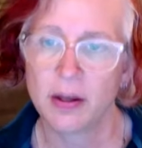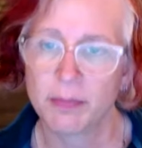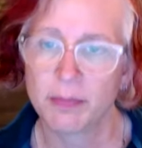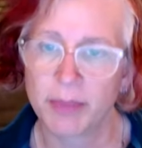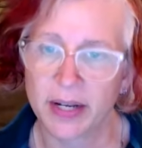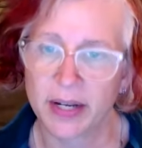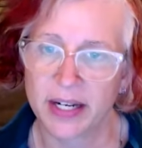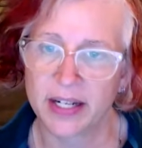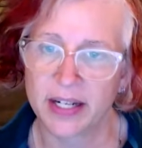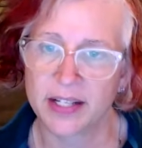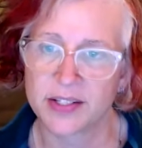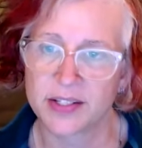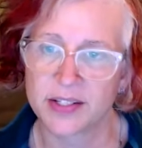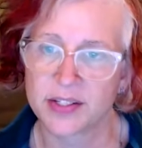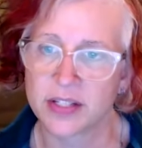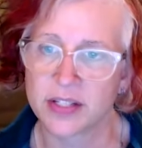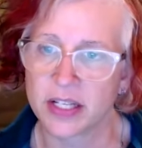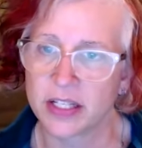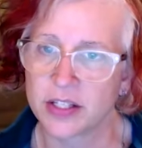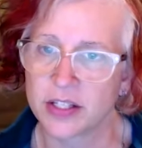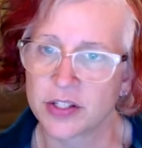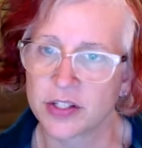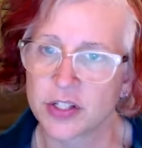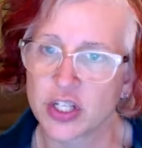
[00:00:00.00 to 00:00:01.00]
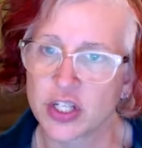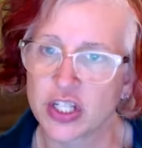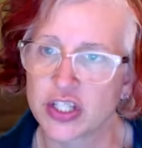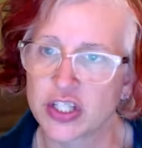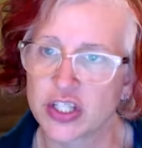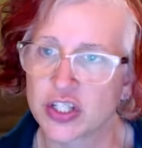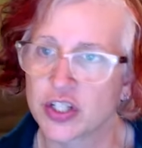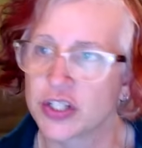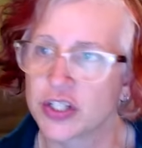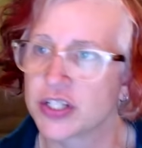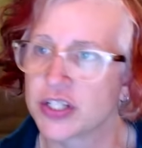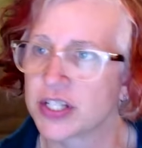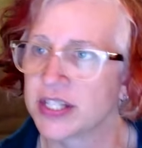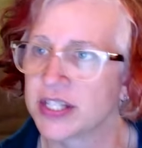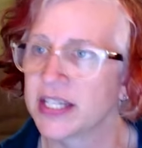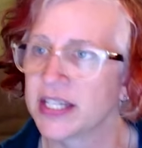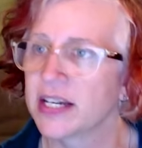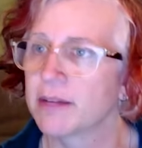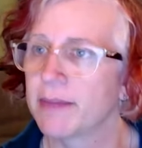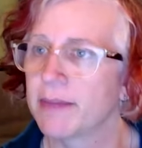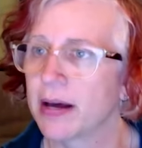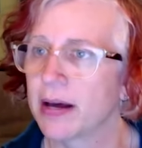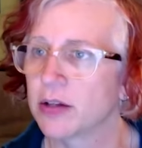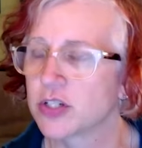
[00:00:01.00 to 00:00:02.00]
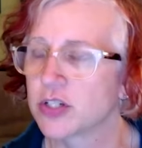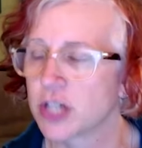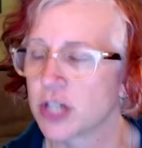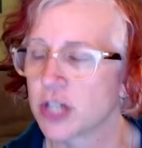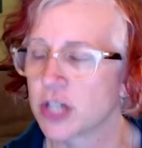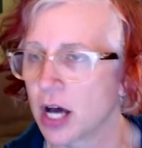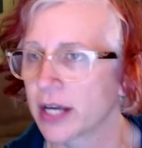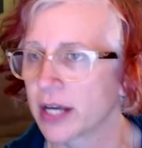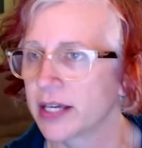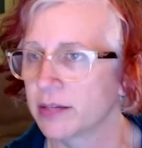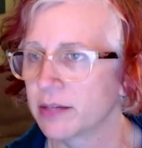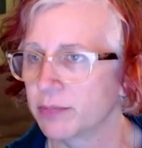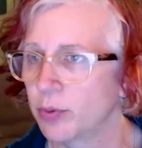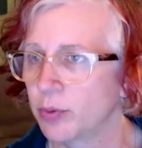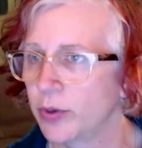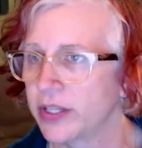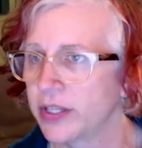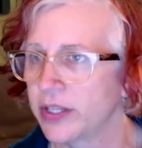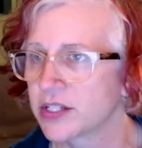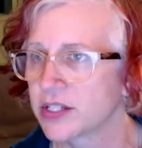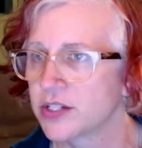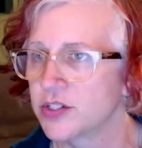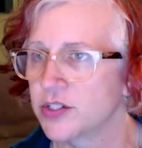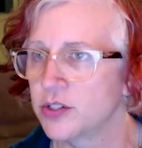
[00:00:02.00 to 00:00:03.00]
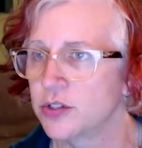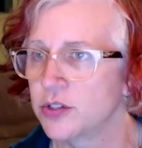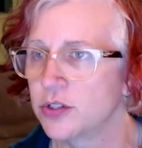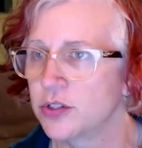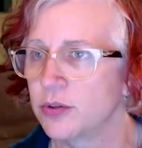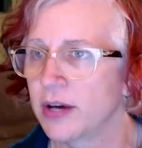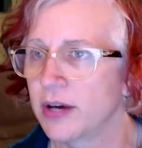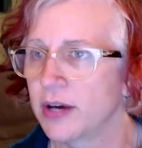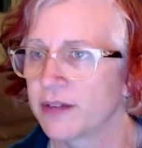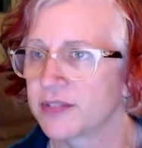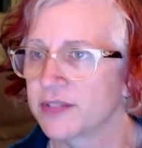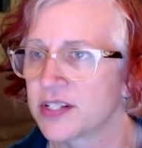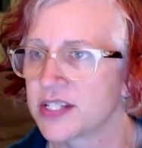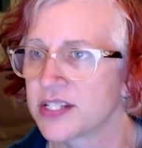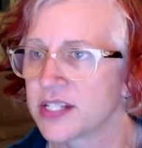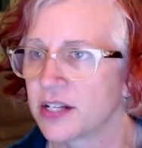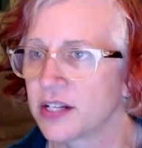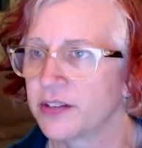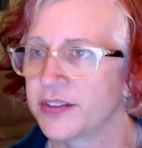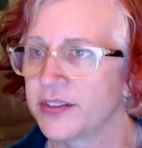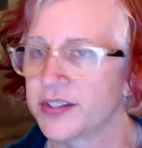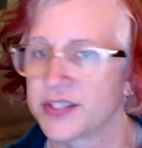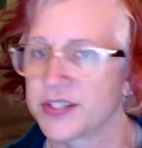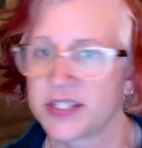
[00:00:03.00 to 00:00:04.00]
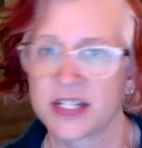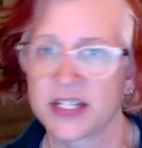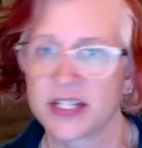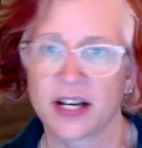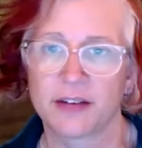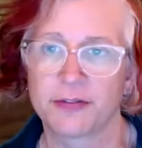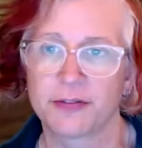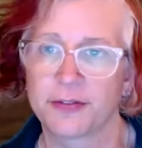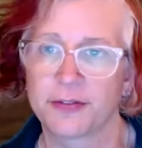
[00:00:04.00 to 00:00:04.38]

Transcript: but it is, it's, it's good to think about talking points because you do have to sell this stuff.